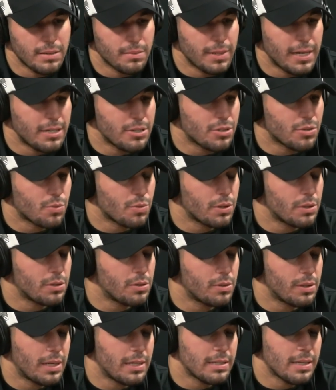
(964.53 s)
Some guys just want to
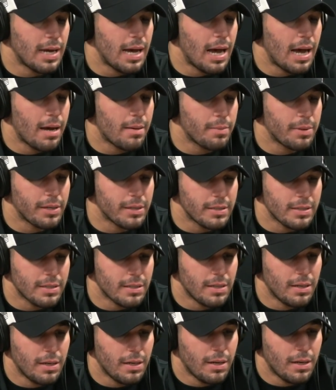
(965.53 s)
do it as a
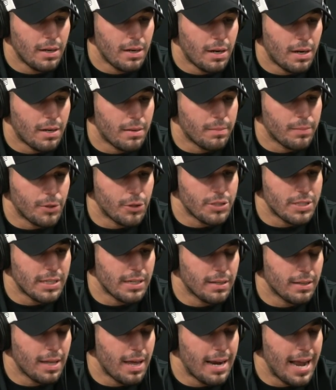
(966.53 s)
hobbyist. You're
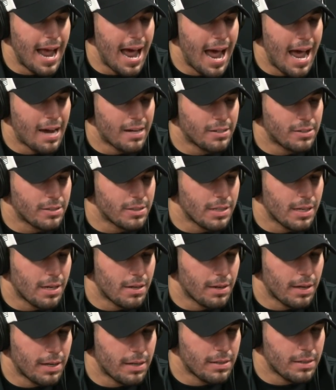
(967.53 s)
seeing a lot of actors
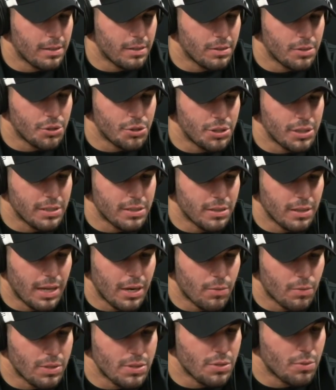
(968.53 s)
now get into jiu-jitsu.
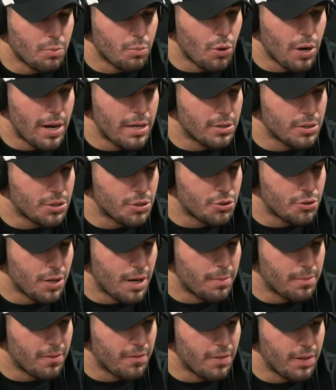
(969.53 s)
Like Russell Brand just
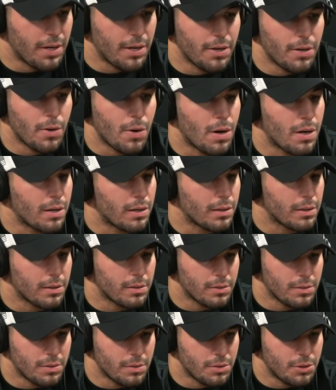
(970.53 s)
dropped a video
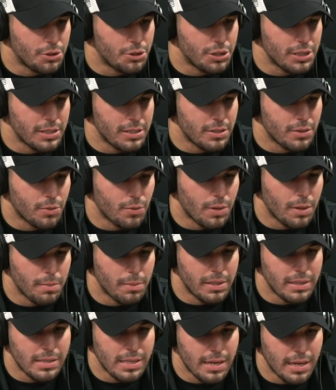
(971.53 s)
on jiu-jitsu and what it
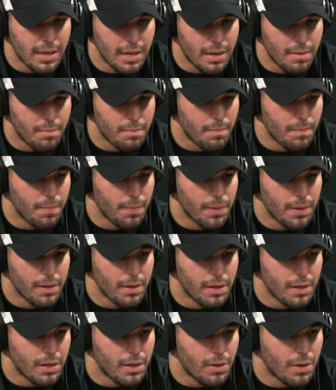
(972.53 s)
means to him.
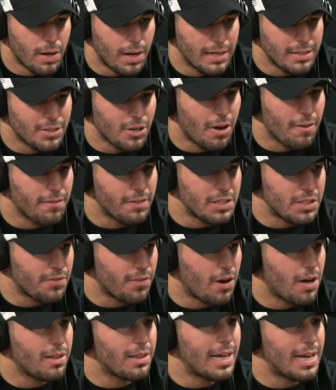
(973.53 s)
You know, I saw Vince
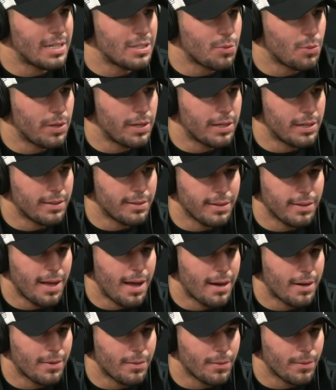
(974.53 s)
Vaughn last week in the
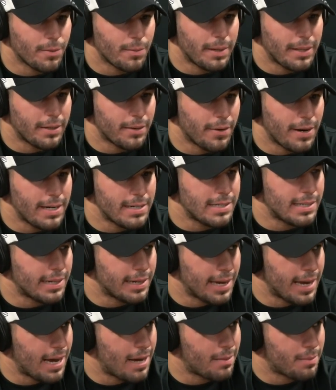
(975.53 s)
locker room at the Gracie
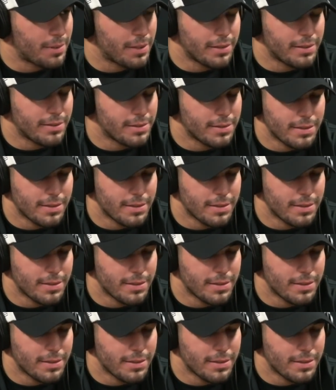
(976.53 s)
Academy.